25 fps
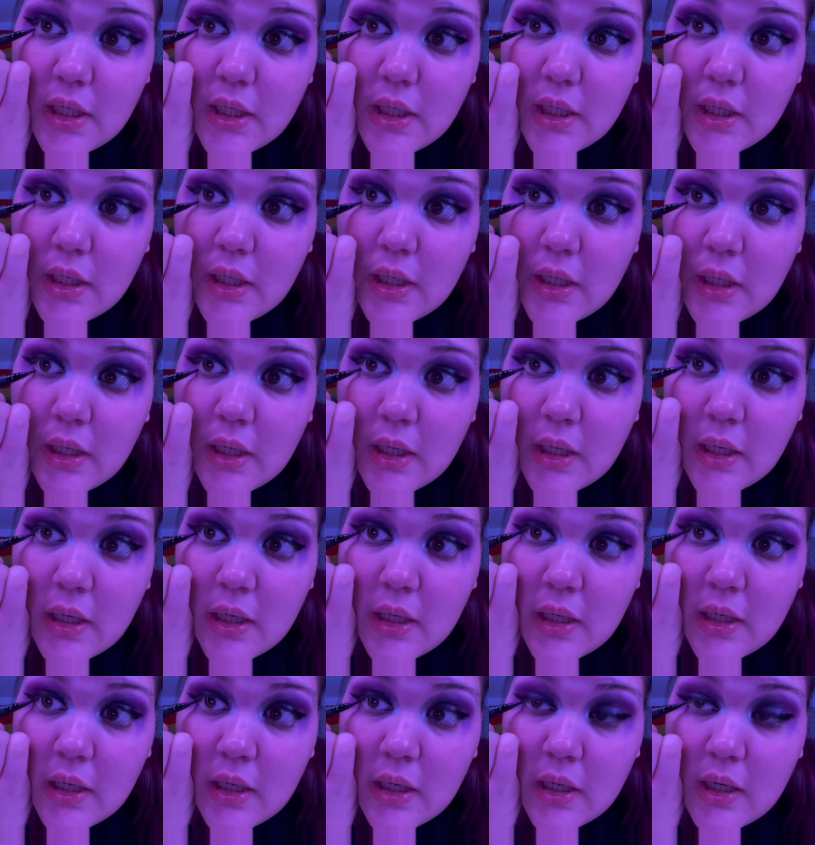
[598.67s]

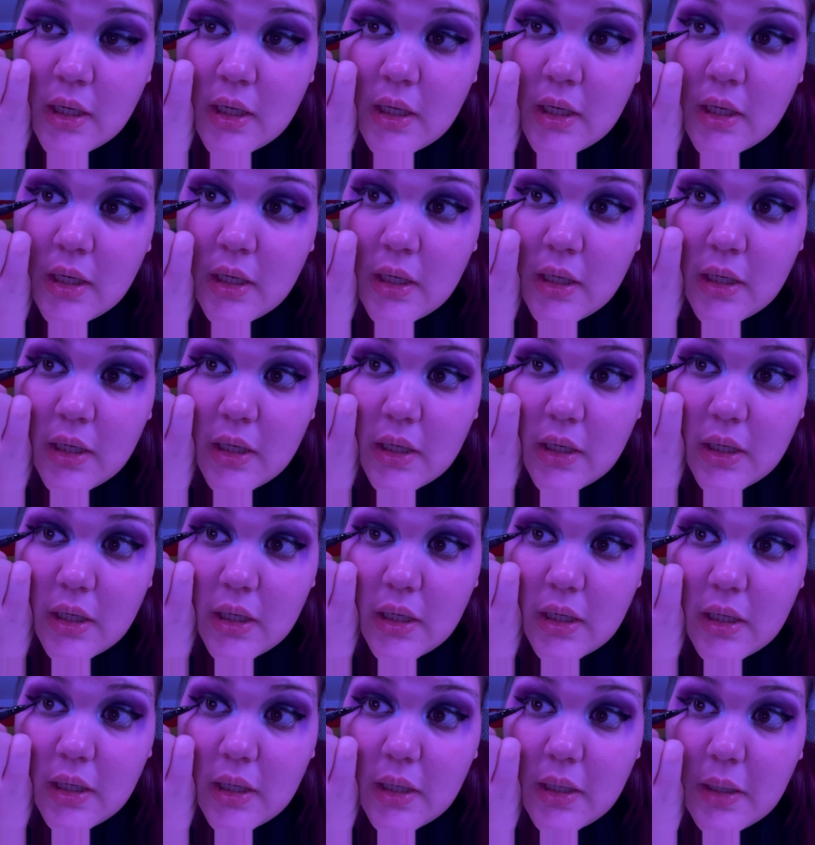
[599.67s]

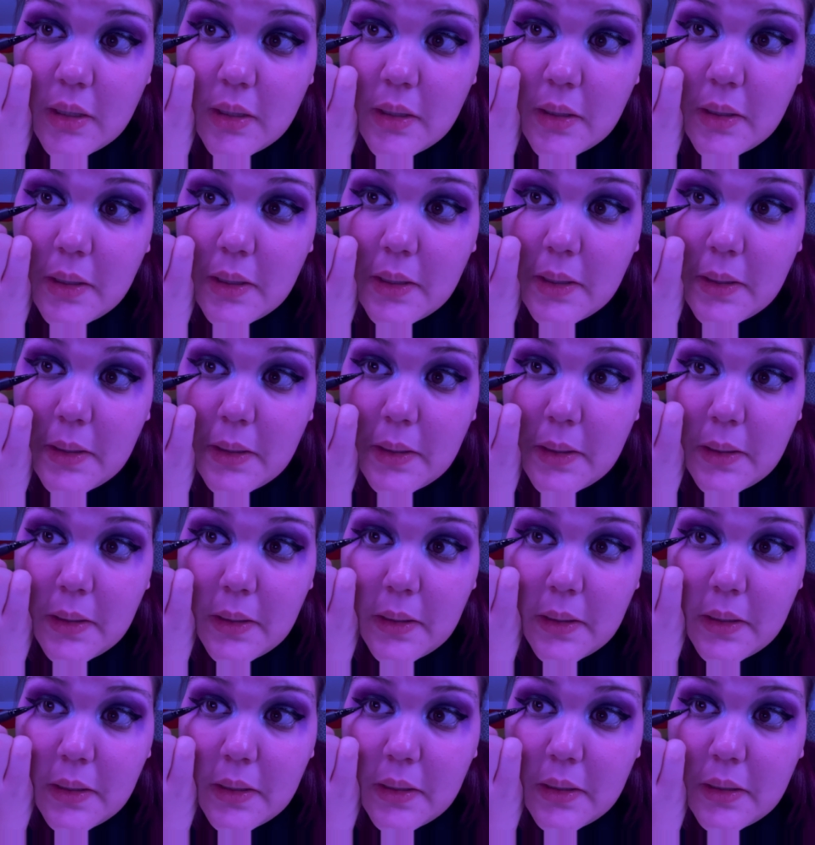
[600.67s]

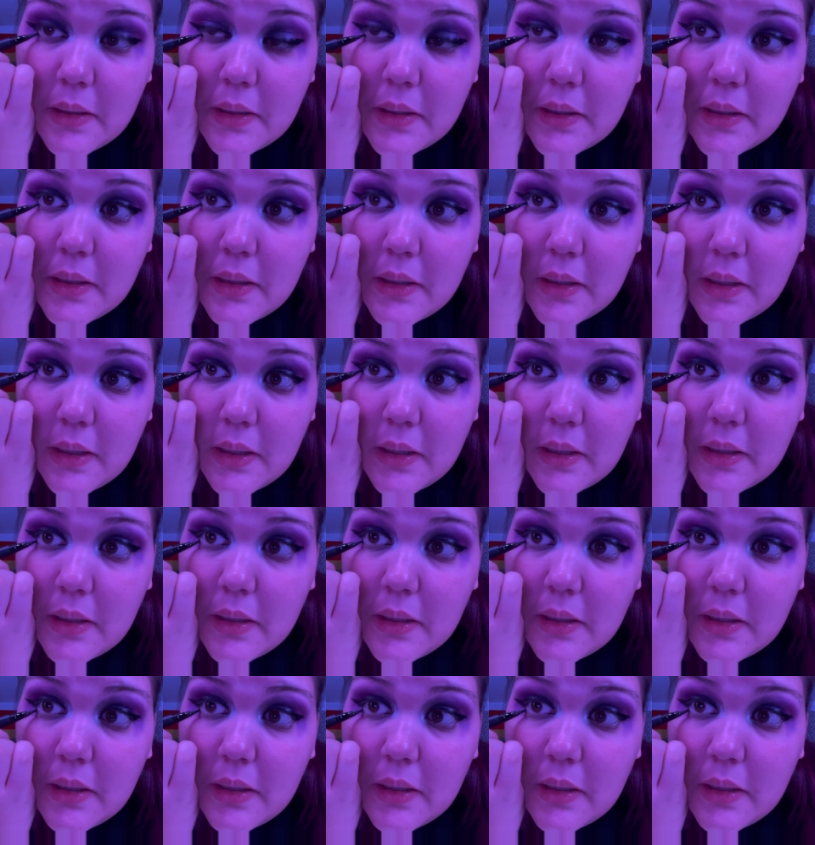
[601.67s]
Nobody speaks.